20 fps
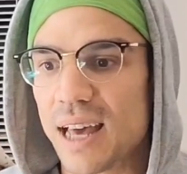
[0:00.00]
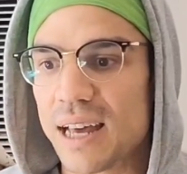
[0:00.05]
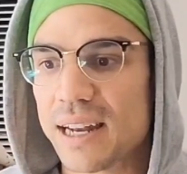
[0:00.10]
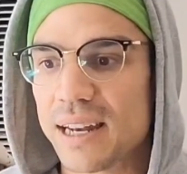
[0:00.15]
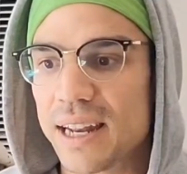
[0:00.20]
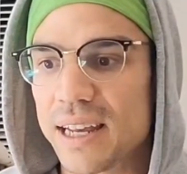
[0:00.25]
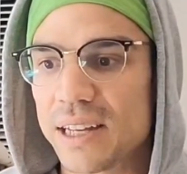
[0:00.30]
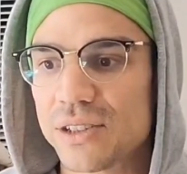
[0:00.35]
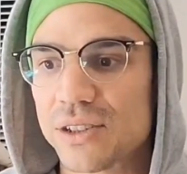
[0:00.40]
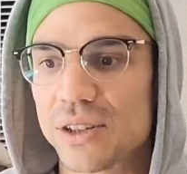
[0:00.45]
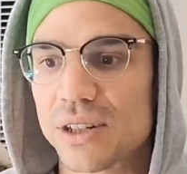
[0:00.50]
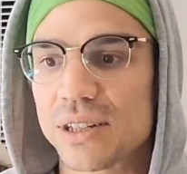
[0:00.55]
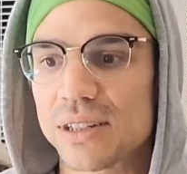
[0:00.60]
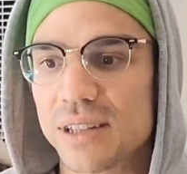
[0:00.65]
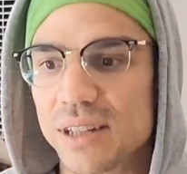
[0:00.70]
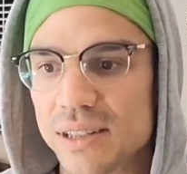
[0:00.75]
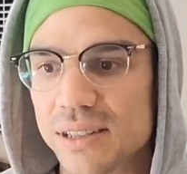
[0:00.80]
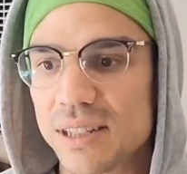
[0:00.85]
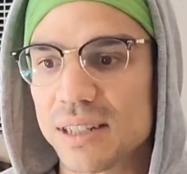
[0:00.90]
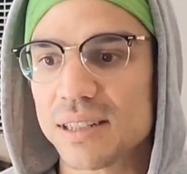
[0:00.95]
of that nature. It
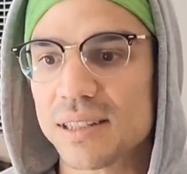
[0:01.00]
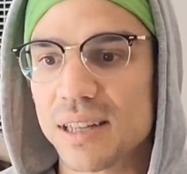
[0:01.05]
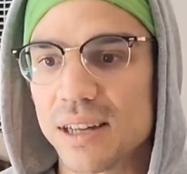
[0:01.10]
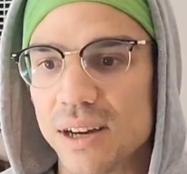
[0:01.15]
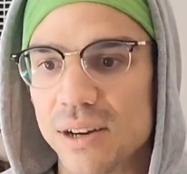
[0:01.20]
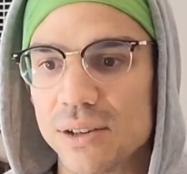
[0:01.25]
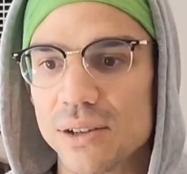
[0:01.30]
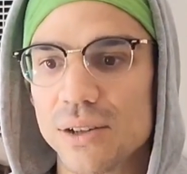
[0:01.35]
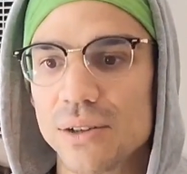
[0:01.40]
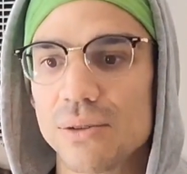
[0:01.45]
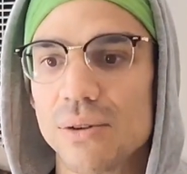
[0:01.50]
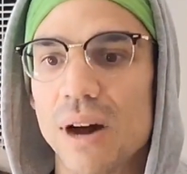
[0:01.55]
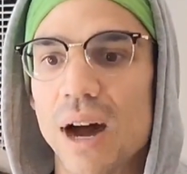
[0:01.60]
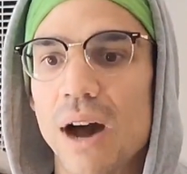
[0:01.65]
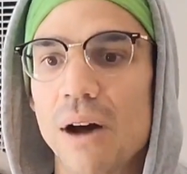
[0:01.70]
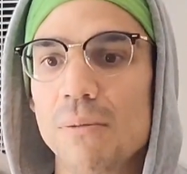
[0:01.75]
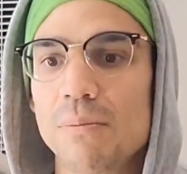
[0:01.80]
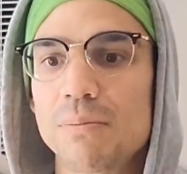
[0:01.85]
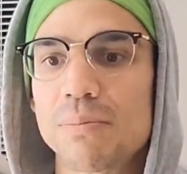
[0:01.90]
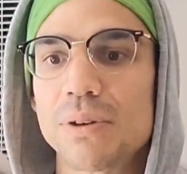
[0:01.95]
doesn't tell you
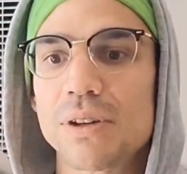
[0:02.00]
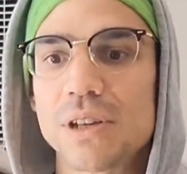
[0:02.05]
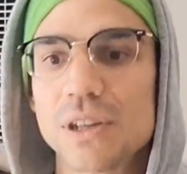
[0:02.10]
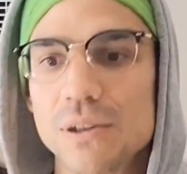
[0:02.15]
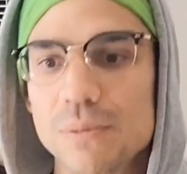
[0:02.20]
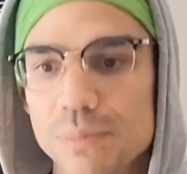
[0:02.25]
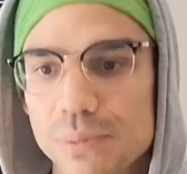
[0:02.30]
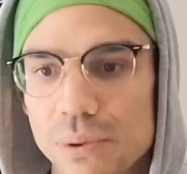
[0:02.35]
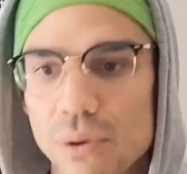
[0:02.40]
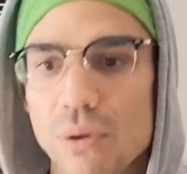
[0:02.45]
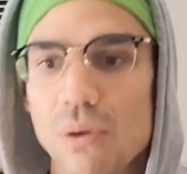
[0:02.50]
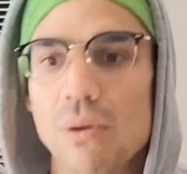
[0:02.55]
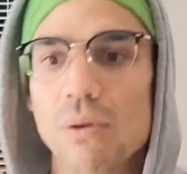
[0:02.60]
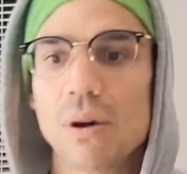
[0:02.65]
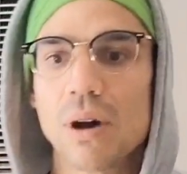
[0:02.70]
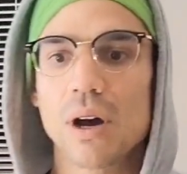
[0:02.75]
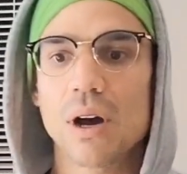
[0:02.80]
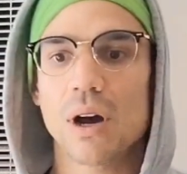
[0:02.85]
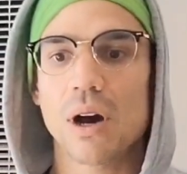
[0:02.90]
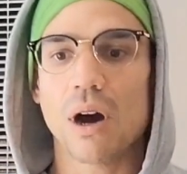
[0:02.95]
how
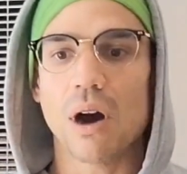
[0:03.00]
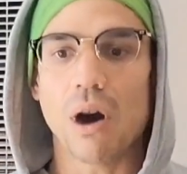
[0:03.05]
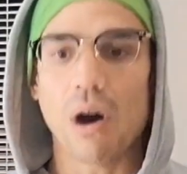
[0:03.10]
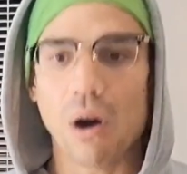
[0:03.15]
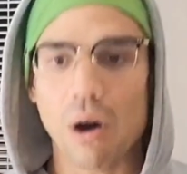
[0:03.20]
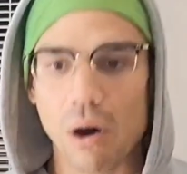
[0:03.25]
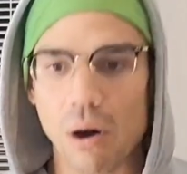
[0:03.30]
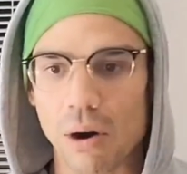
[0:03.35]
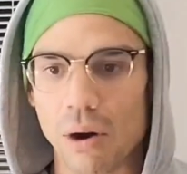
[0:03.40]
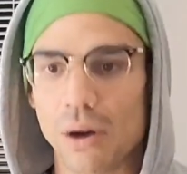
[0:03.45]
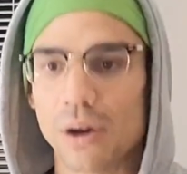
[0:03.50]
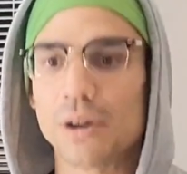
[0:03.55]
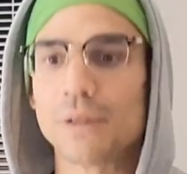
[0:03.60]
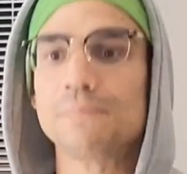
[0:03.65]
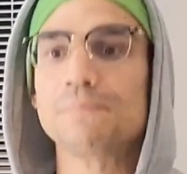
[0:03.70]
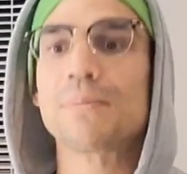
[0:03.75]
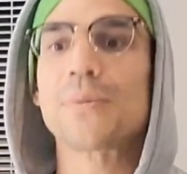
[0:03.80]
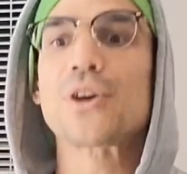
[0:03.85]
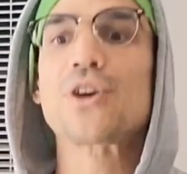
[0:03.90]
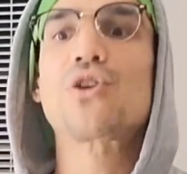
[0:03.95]
people
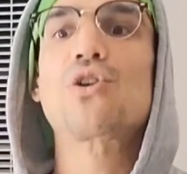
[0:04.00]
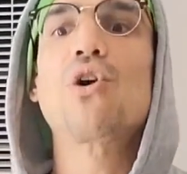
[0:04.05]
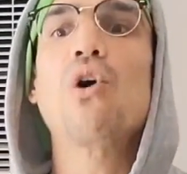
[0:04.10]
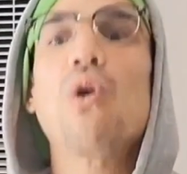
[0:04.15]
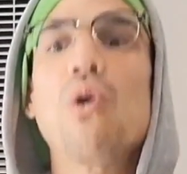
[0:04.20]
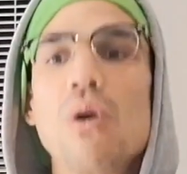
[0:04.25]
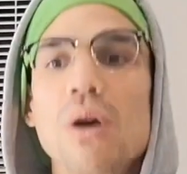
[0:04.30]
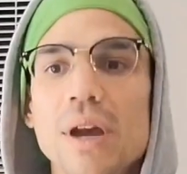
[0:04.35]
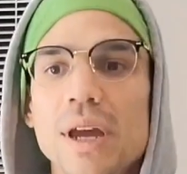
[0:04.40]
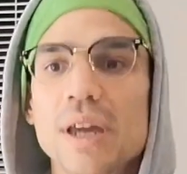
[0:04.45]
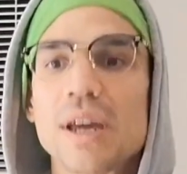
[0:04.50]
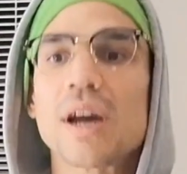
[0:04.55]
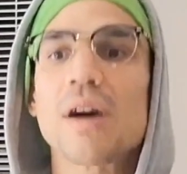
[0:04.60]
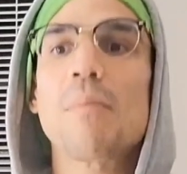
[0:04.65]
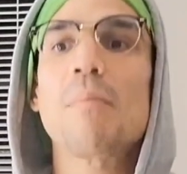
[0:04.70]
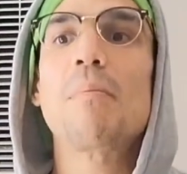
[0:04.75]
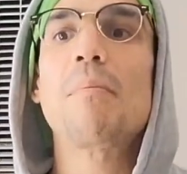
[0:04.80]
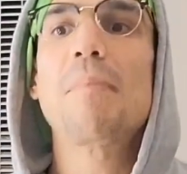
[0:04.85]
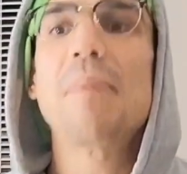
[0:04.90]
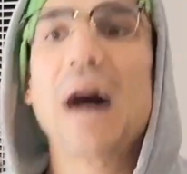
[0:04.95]
are going
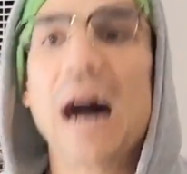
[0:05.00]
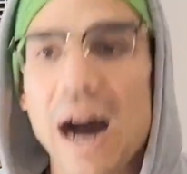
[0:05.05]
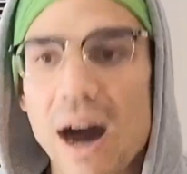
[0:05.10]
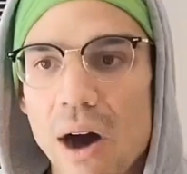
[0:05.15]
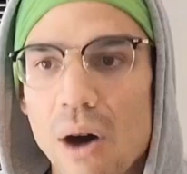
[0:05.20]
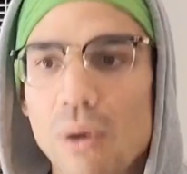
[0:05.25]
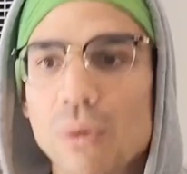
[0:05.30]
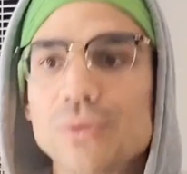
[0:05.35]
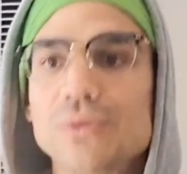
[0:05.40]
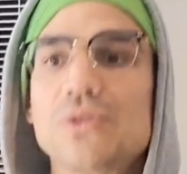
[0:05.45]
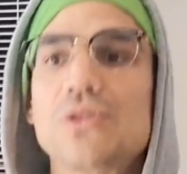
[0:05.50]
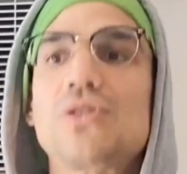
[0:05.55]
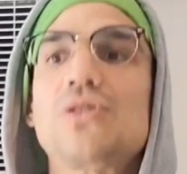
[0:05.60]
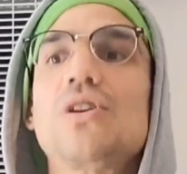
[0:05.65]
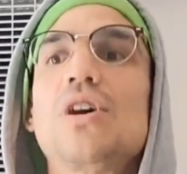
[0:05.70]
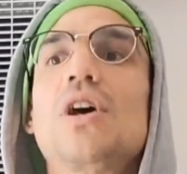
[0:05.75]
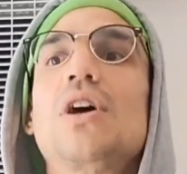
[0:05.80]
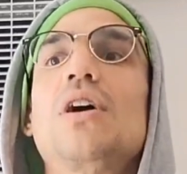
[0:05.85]
about